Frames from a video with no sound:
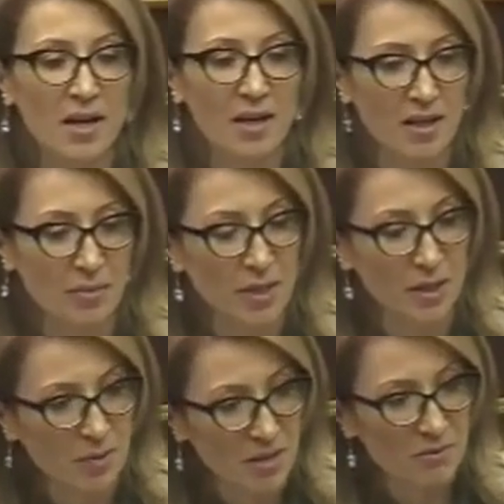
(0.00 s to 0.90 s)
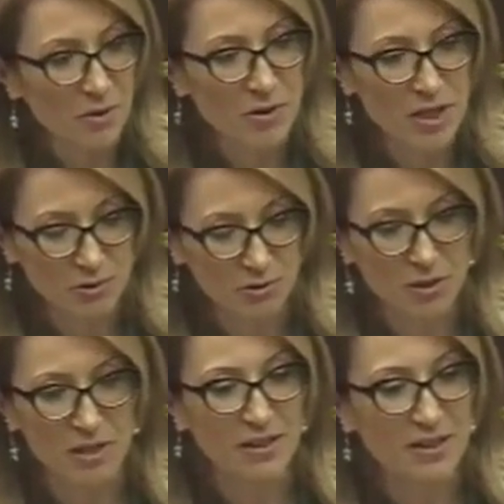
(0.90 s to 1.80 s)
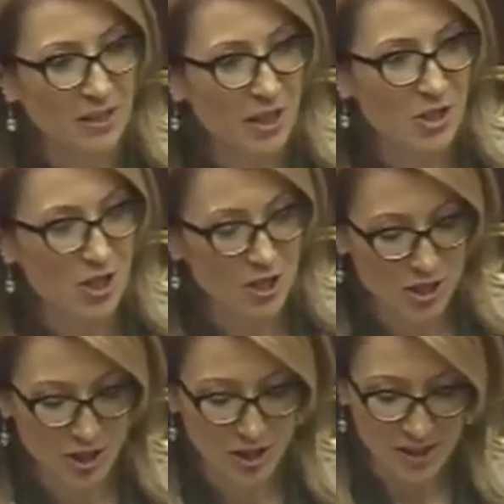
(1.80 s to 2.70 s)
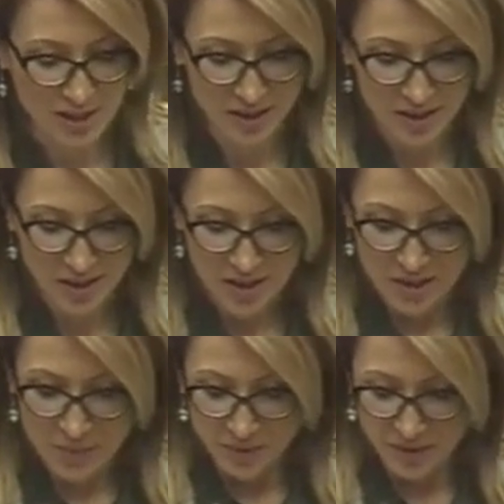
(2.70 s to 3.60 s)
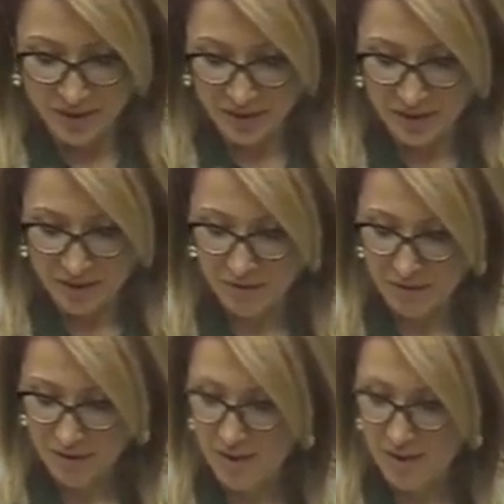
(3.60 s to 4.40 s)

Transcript: Mr. Enfiajan. I wish you an impartial, effective, fruitful work.